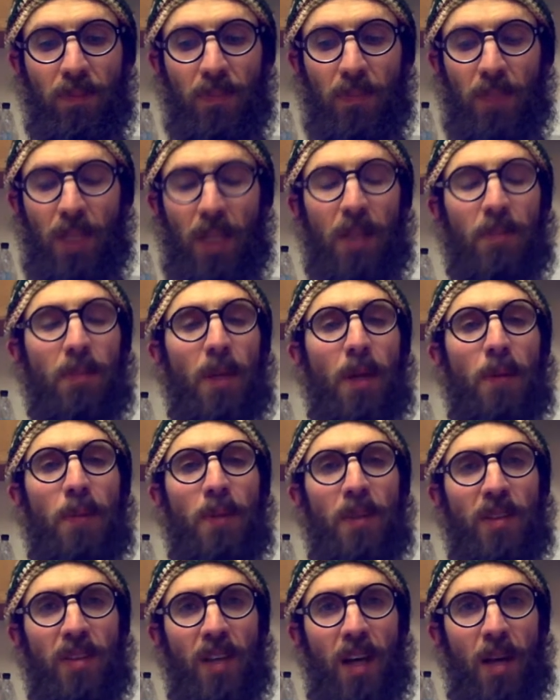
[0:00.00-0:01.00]
It might
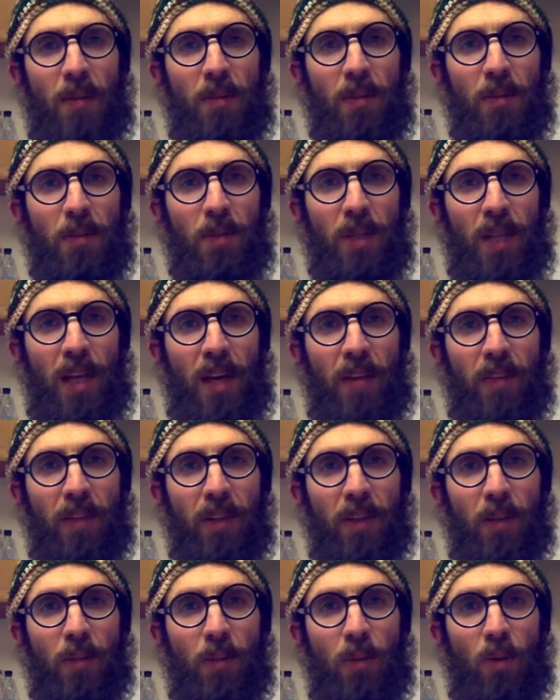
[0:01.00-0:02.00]
be time to be
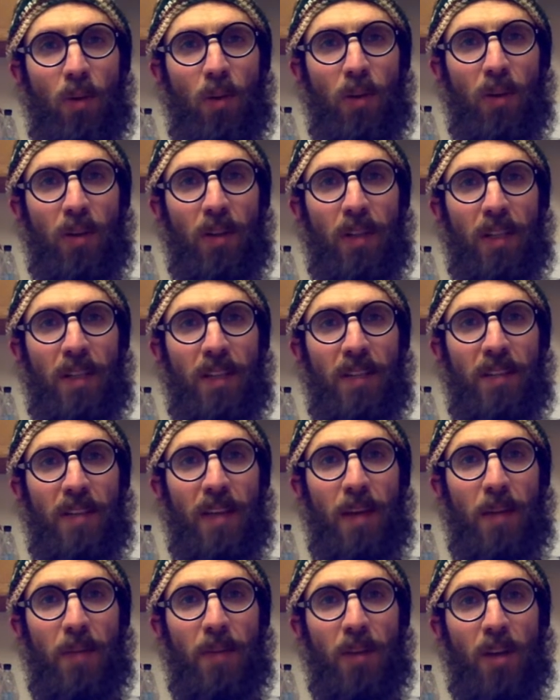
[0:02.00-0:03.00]
having a more
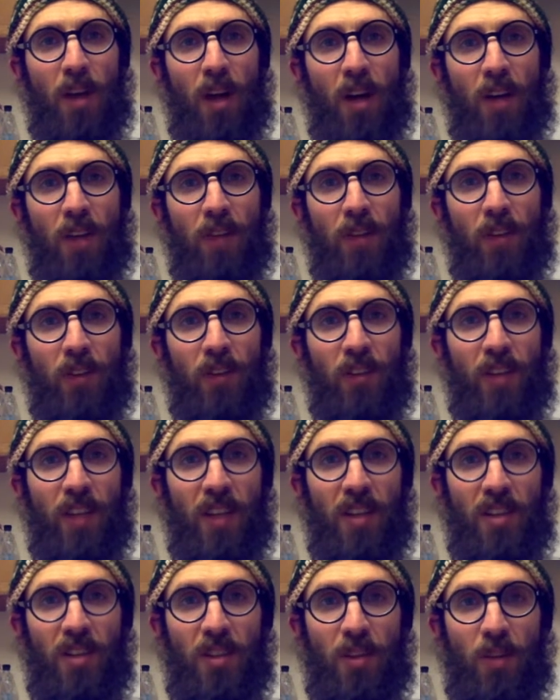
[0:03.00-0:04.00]
in-depth
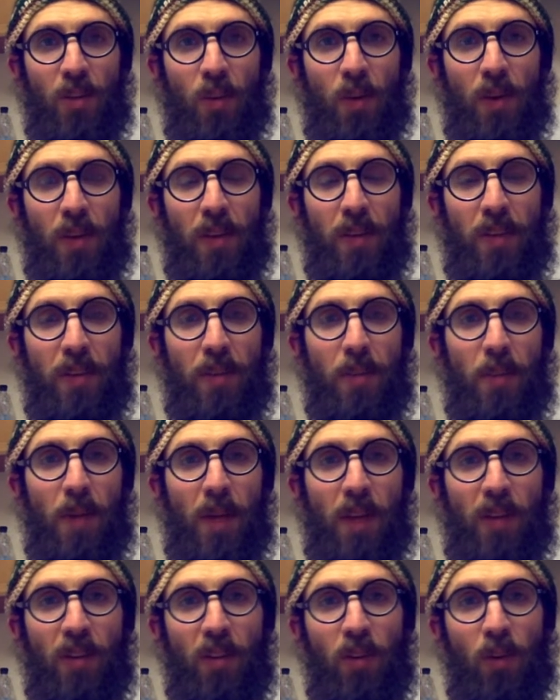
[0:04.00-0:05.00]
conversation with my
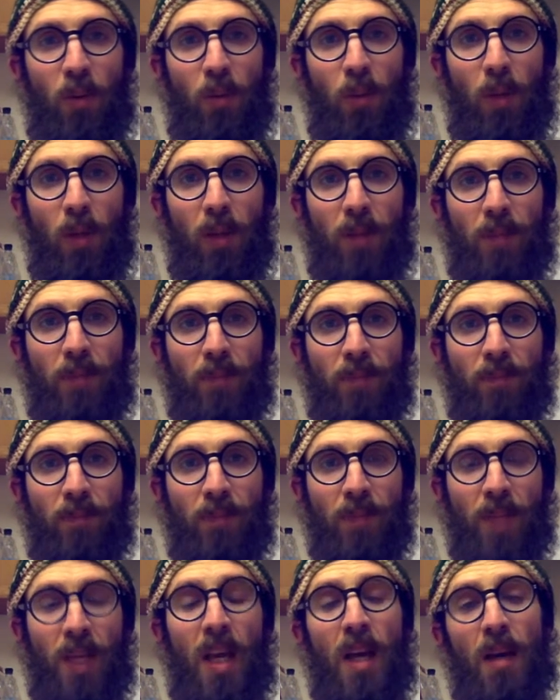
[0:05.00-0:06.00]
tumor.
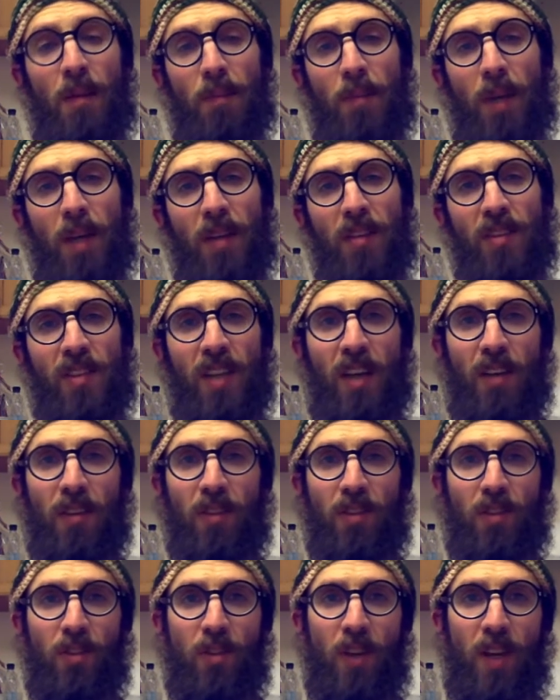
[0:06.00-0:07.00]
Might sound
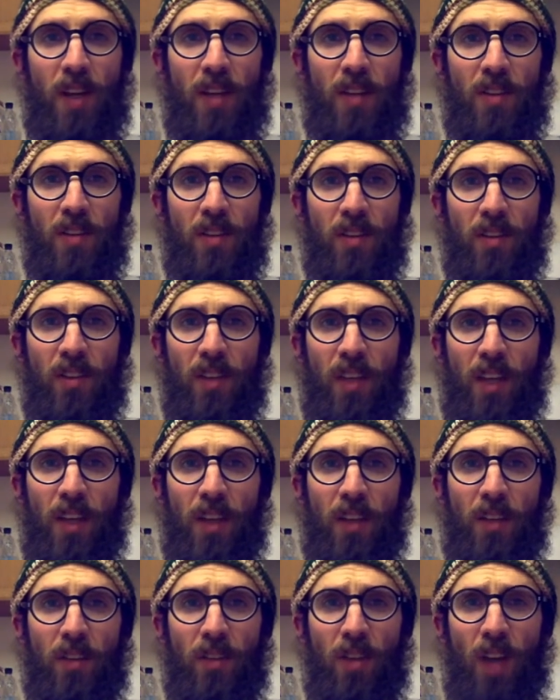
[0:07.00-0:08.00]
strange to
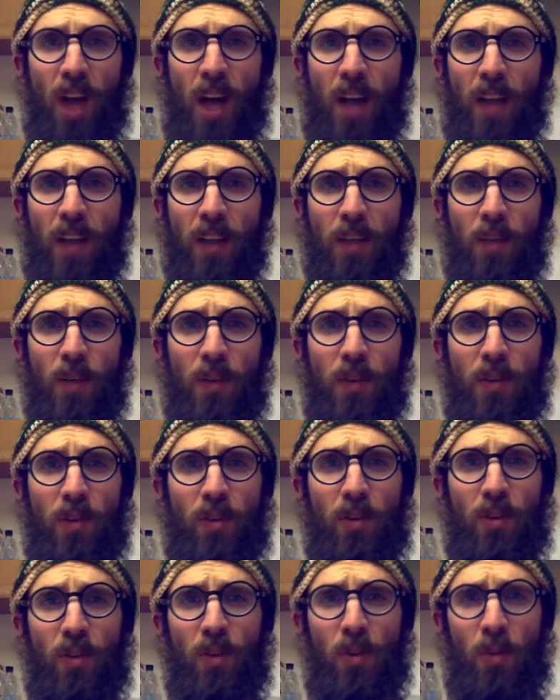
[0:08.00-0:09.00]
say, talking with your
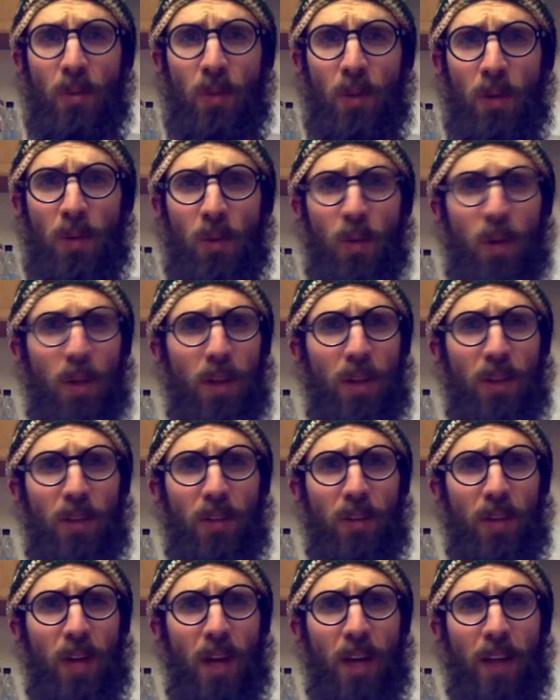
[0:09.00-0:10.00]
tumor? What are you
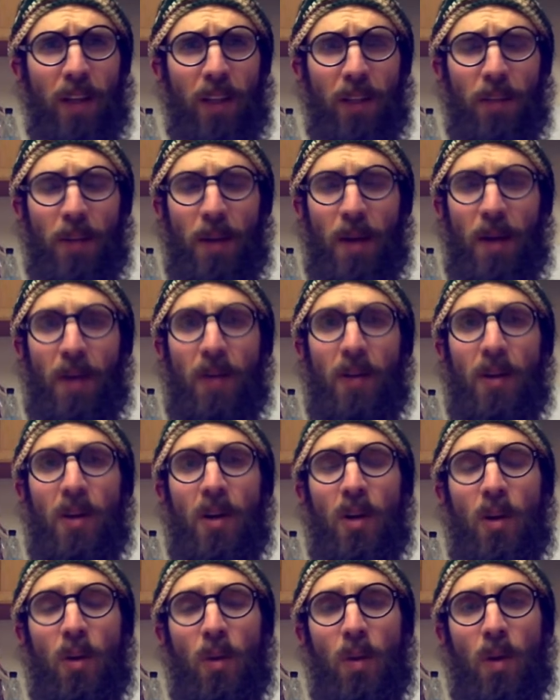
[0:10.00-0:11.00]
talking about?
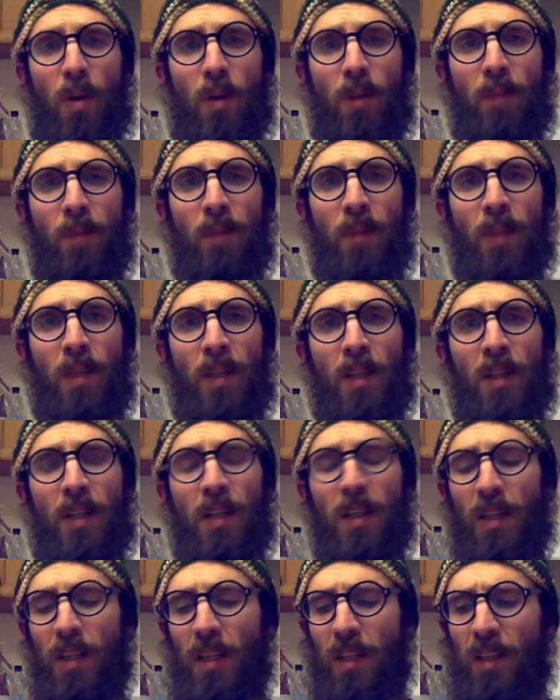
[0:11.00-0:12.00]
Well,
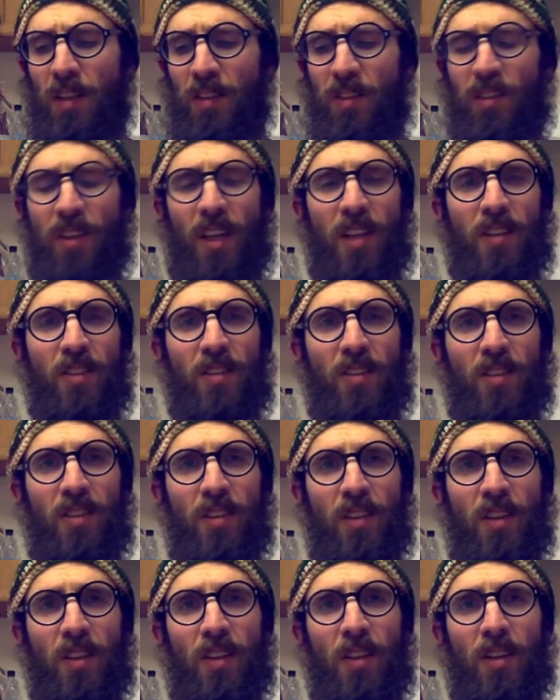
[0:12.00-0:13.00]
in a sense,
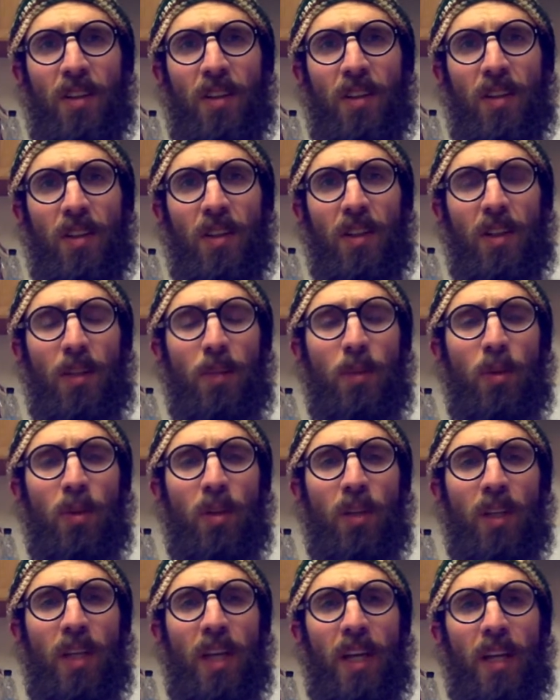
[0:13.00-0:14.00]

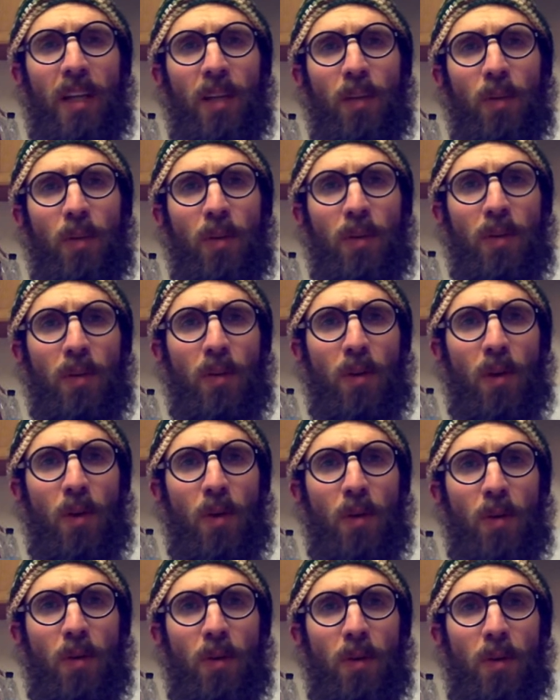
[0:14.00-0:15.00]
communicating with your
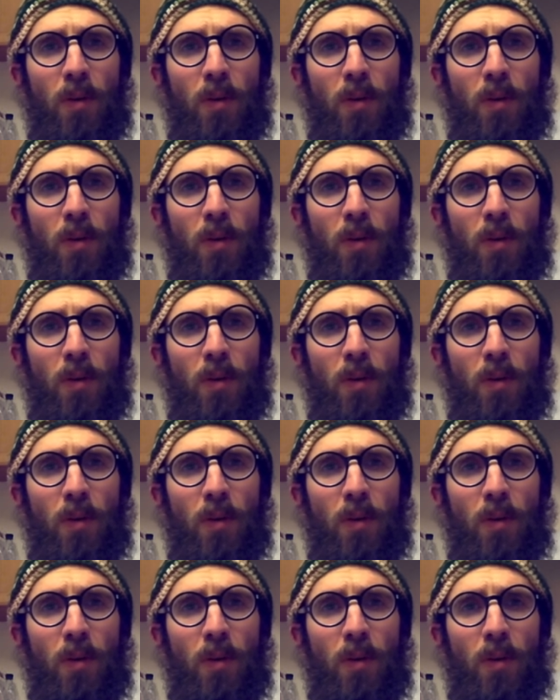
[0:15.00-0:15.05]
own